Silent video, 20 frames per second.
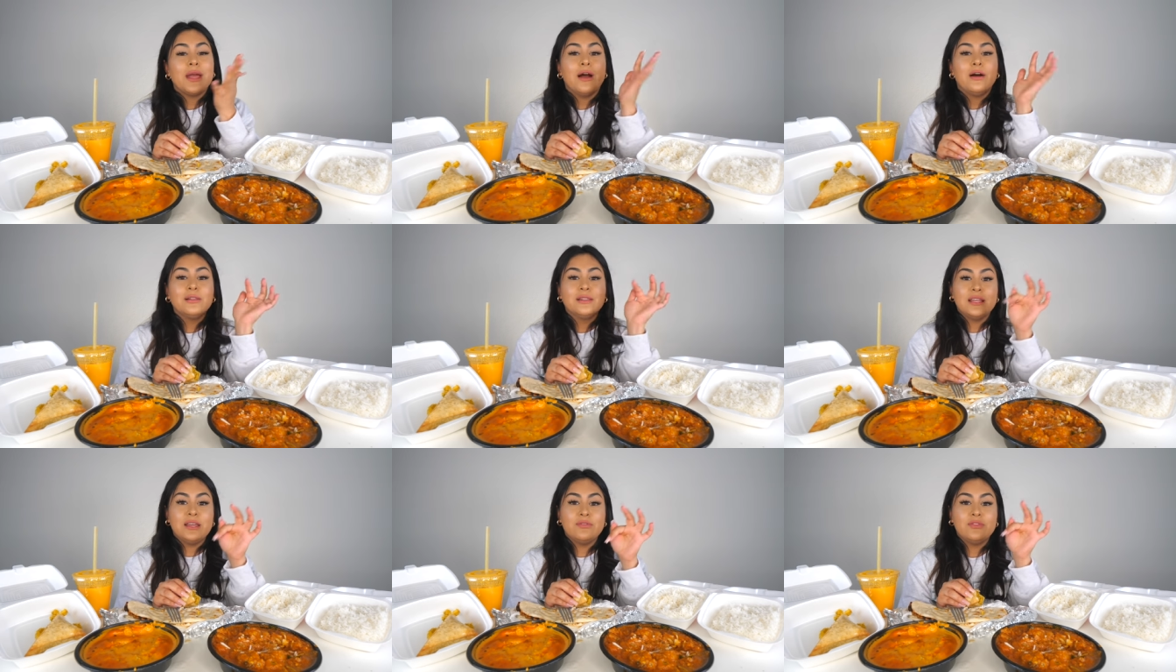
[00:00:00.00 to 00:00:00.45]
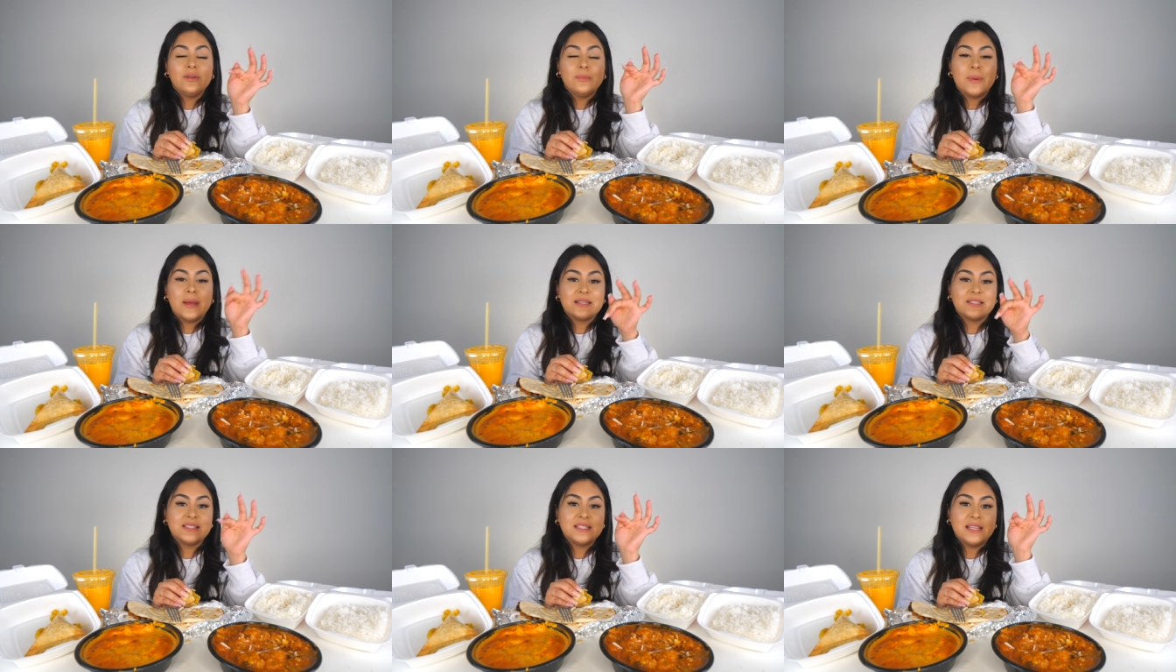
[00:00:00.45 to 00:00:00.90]
I'll leave the
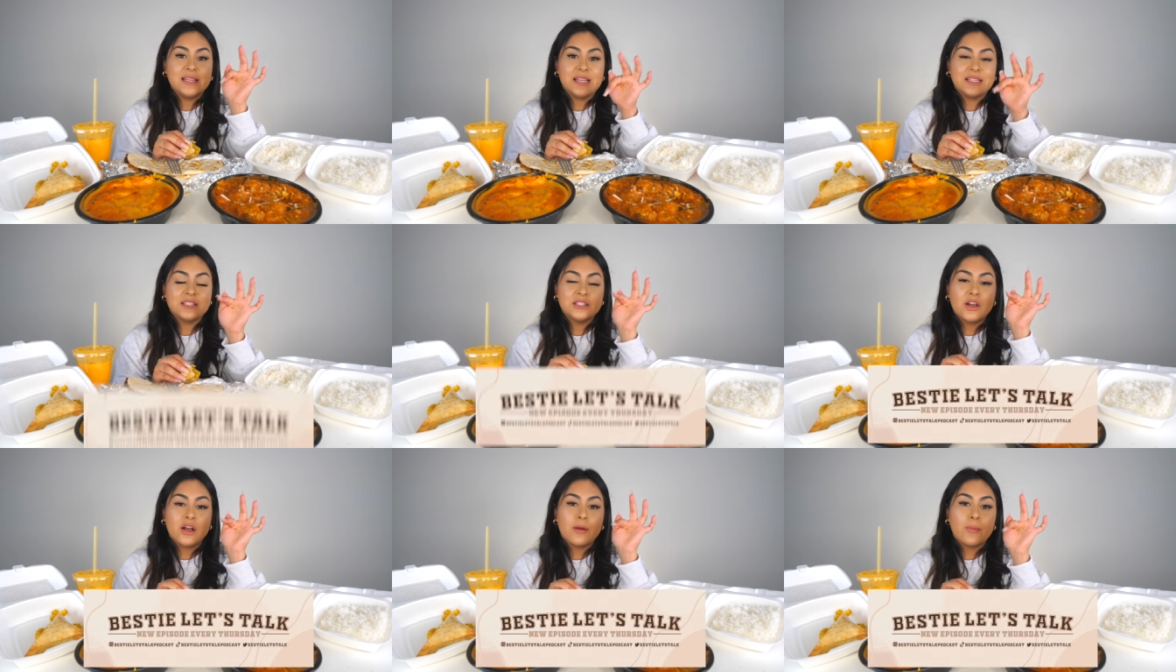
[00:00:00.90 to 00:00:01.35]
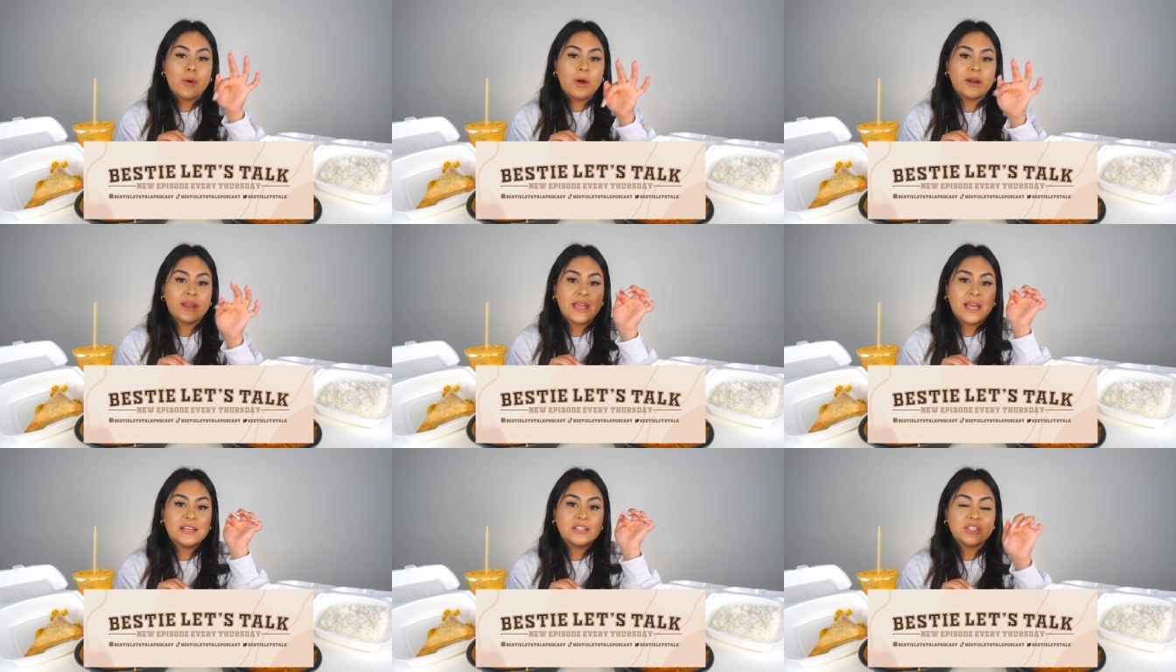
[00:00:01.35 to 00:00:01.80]
Bestie Let's Talk
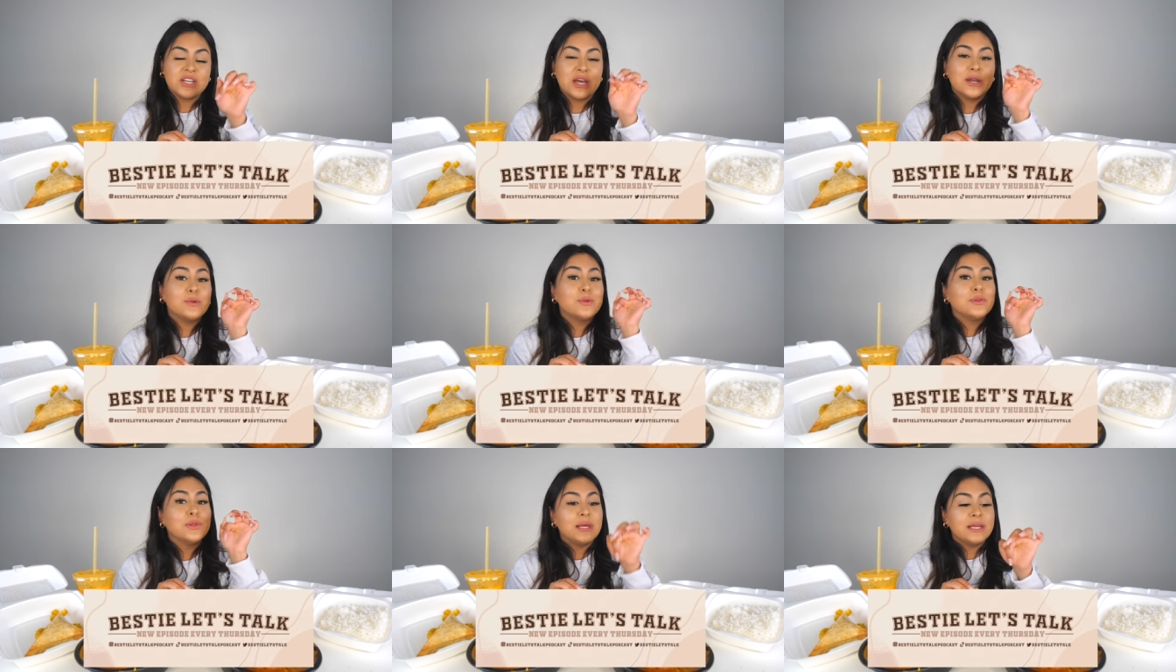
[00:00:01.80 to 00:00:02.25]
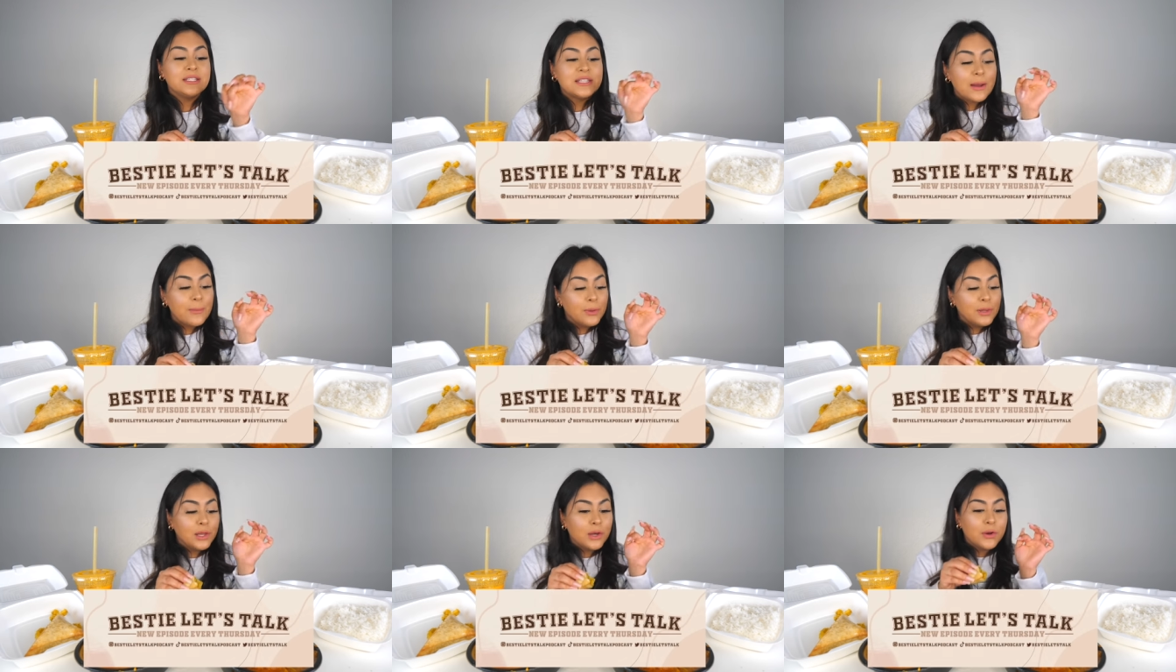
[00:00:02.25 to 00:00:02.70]
podcast channel link
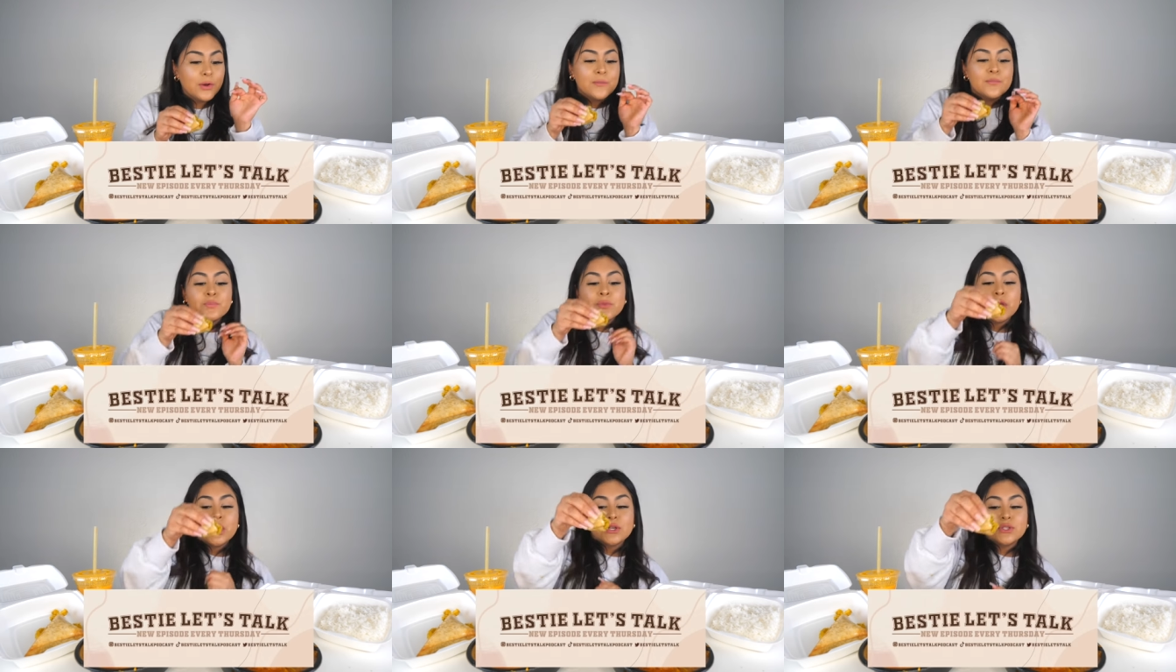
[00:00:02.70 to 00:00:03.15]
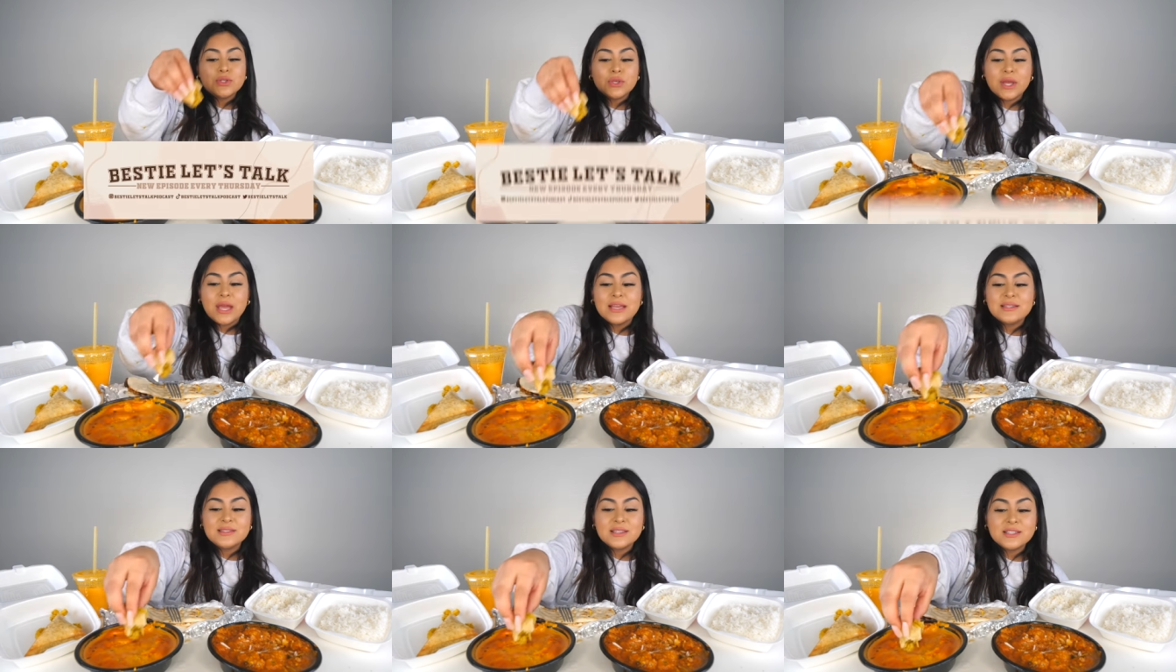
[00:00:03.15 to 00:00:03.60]
down below so
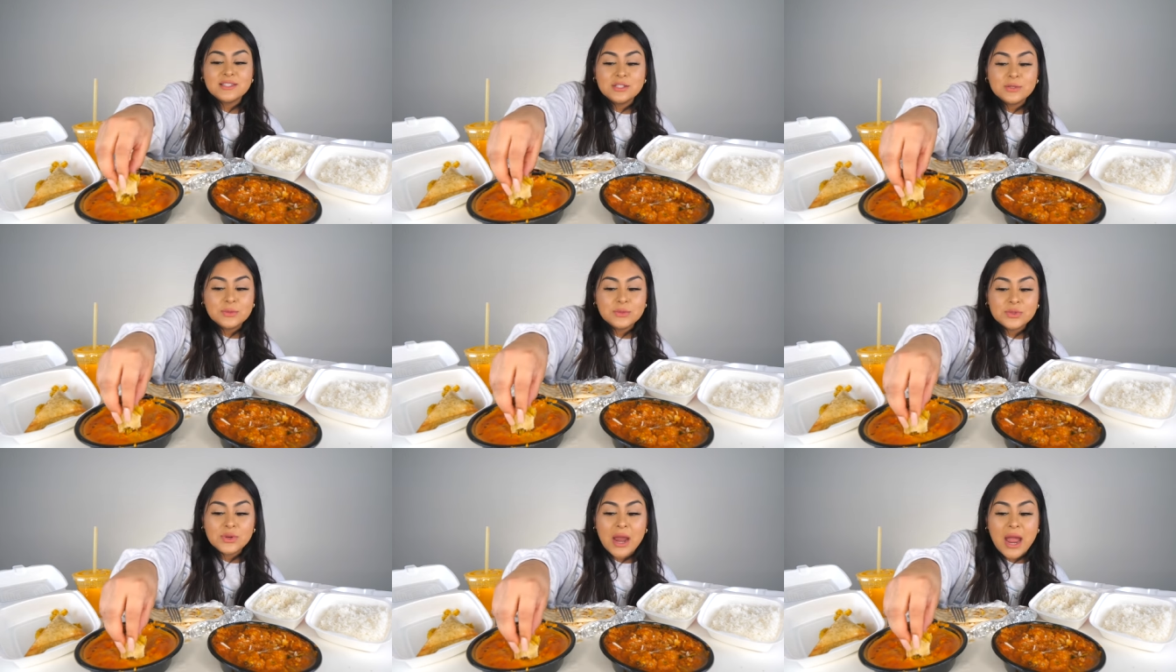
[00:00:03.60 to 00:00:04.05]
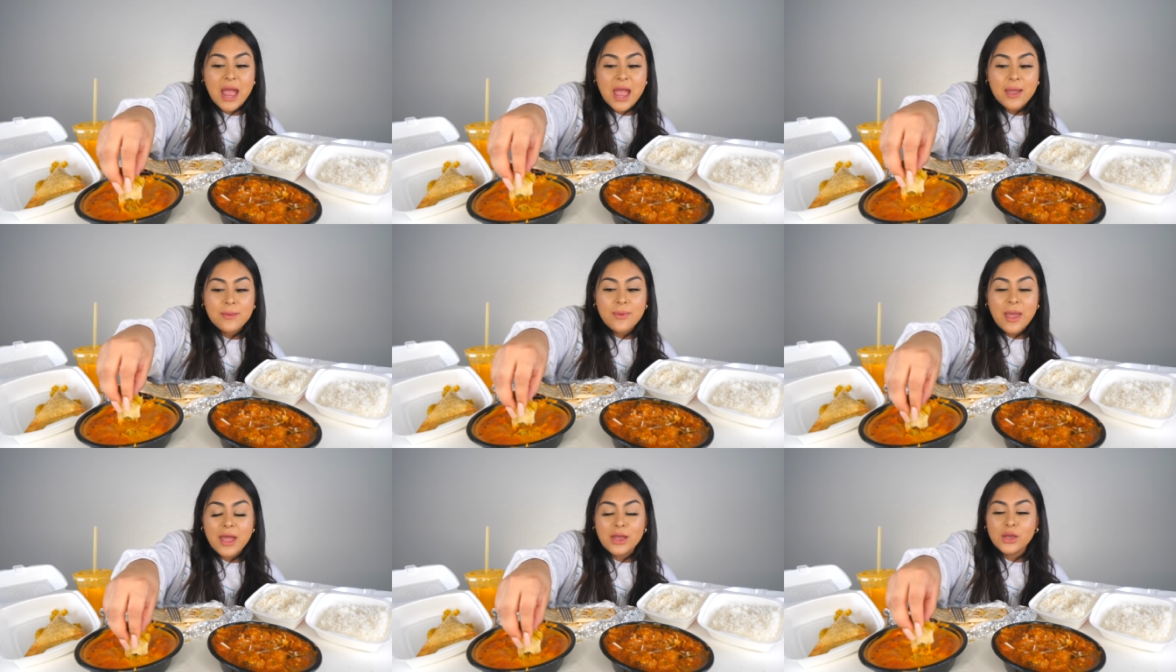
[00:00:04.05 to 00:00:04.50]
you guys can
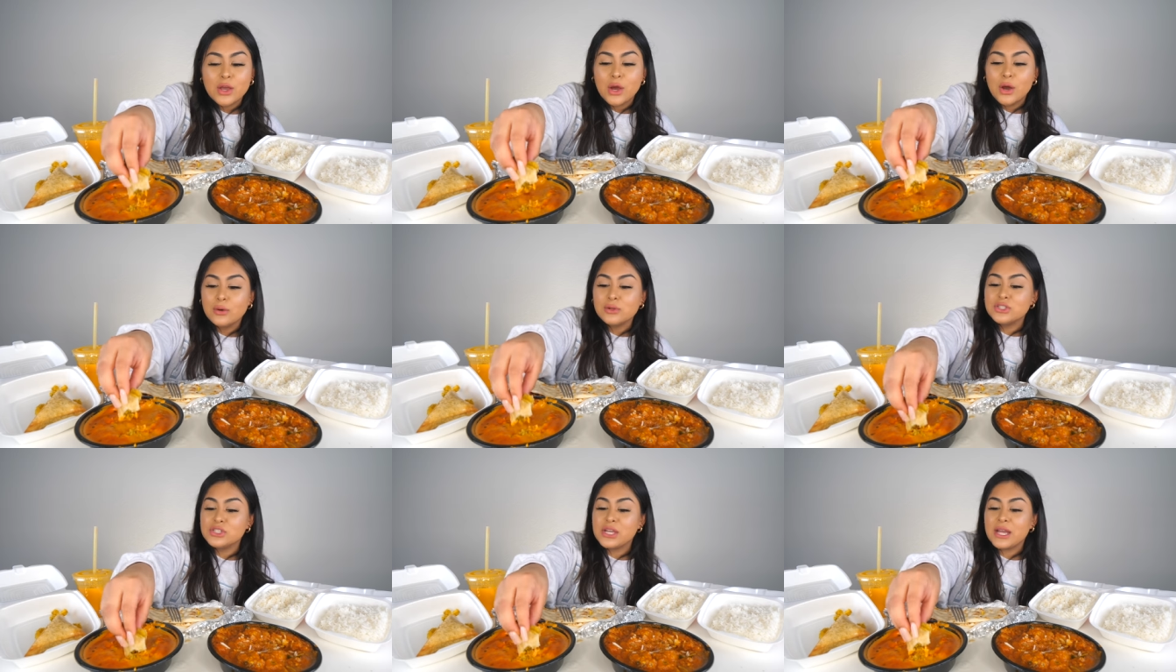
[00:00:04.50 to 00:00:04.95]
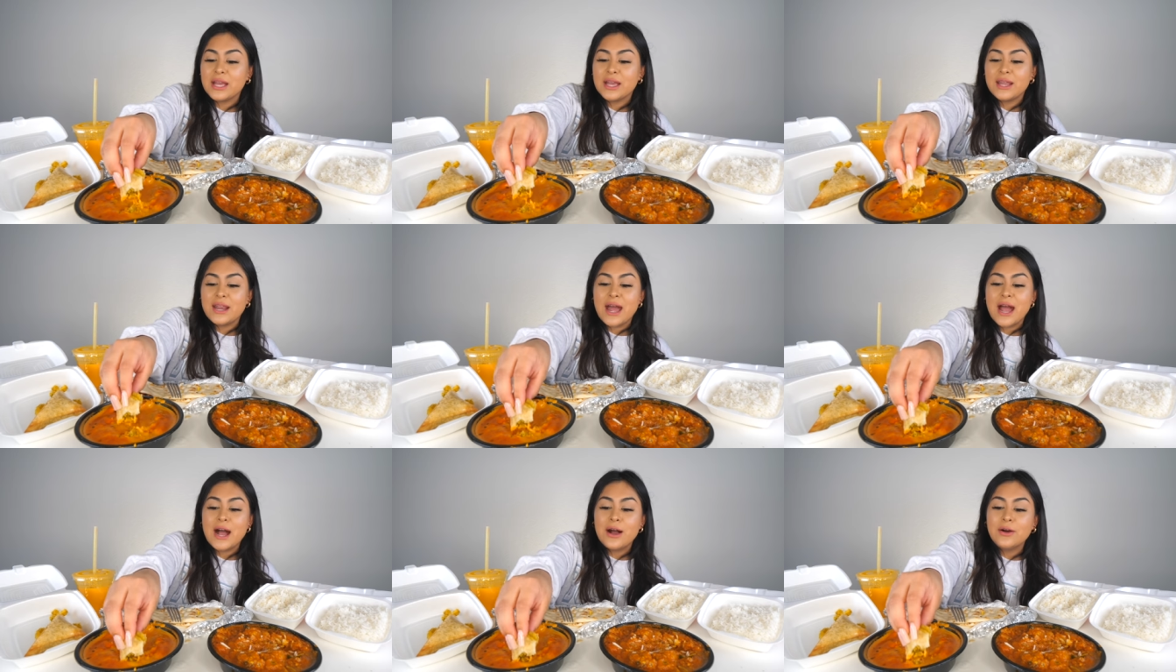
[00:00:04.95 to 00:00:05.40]
subscribe and go check
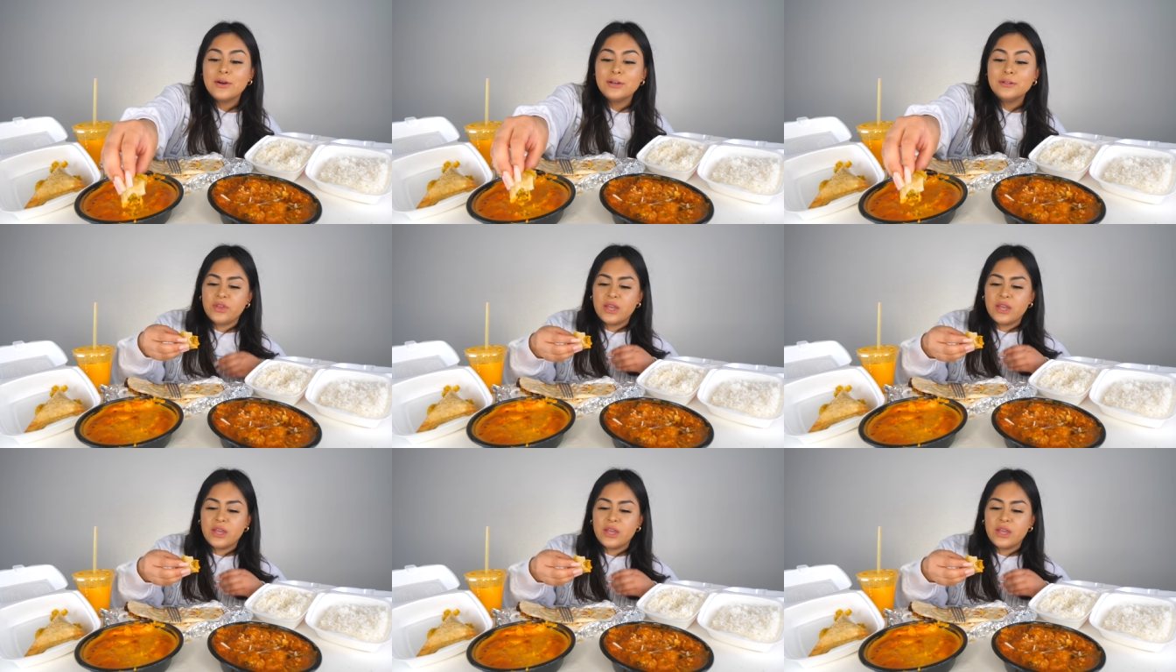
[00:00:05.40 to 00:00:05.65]
it out.